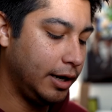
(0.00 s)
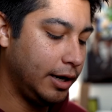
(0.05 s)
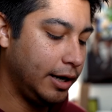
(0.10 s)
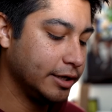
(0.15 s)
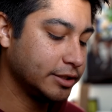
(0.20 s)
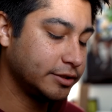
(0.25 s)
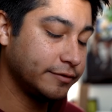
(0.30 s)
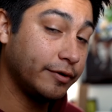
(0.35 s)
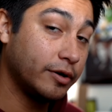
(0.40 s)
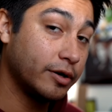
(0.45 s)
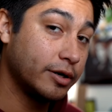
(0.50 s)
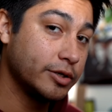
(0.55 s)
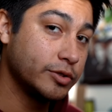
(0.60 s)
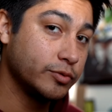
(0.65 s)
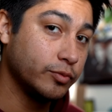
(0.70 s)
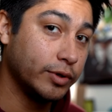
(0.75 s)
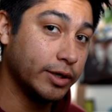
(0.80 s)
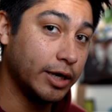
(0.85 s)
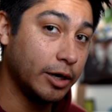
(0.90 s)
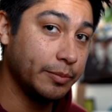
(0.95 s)
As far as
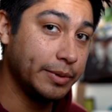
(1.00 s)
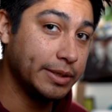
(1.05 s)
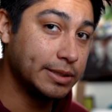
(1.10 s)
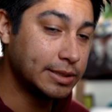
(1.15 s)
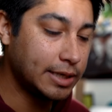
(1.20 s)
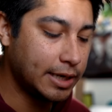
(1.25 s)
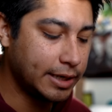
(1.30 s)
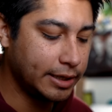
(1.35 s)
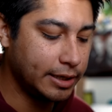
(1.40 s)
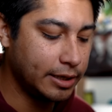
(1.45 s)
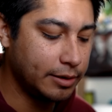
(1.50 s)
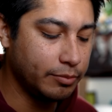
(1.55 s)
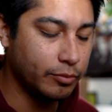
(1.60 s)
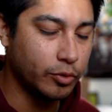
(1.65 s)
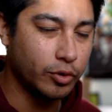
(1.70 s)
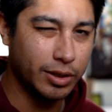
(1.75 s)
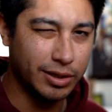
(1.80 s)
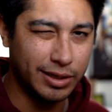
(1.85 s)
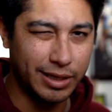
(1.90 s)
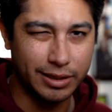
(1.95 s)
what I'll be citing,
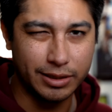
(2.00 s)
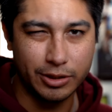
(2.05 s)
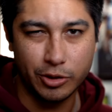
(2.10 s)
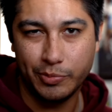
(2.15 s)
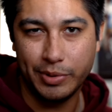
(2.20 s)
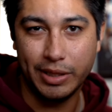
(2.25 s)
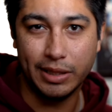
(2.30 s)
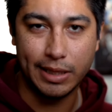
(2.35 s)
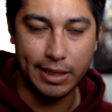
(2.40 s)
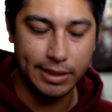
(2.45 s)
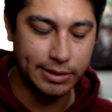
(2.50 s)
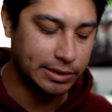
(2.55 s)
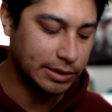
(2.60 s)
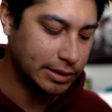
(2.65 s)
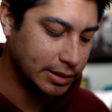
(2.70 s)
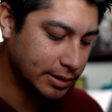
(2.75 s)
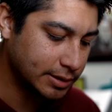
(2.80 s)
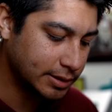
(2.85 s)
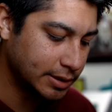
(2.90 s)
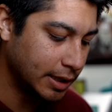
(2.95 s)
more than likely it'll be
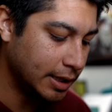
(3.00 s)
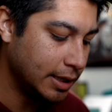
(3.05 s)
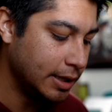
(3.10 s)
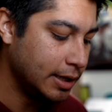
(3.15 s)
Lancias,